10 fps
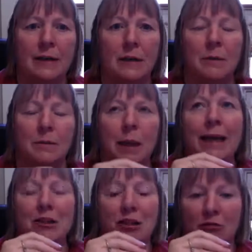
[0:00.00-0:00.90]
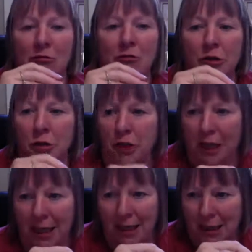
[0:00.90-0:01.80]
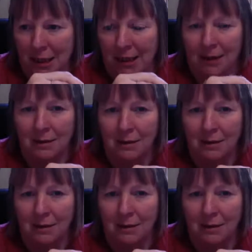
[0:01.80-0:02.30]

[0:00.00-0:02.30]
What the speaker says: them excruciating.